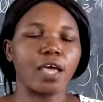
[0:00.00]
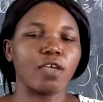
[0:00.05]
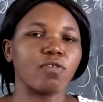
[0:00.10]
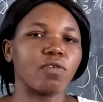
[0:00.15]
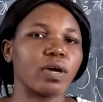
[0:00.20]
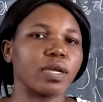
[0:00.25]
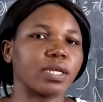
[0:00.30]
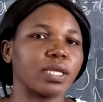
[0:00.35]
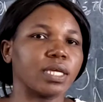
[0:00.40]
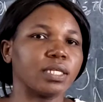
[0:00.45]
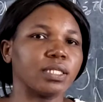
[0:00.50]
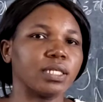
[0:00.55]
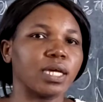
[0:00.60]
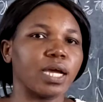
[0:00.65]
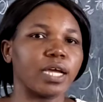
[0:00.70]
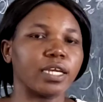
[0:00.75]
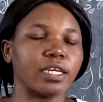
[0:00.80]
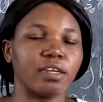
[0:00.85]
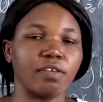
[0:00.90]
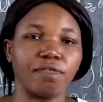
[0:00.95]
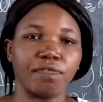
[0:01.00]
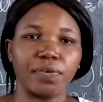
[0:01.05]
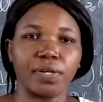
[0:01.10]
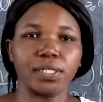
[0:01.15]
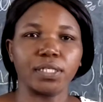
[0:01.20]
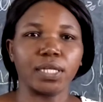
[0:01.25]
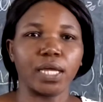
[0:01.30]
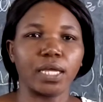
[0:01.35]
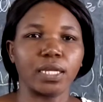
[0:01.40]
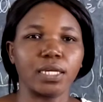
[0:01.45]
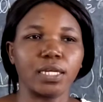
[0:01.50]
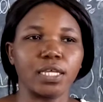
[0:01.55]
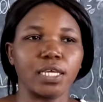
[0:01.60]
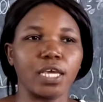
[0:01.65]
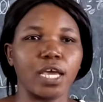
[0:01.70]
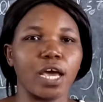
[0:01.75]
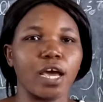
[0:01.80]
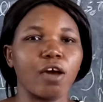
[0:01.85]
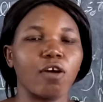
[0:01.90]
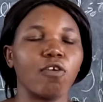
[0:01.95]
You are getting a different
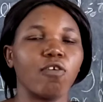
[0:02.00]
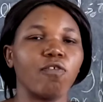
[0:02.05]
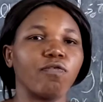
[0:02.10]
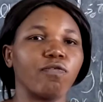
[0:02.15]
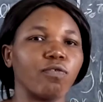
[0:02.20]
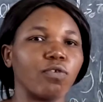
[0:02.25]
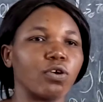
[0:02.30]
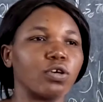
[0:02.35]
idea of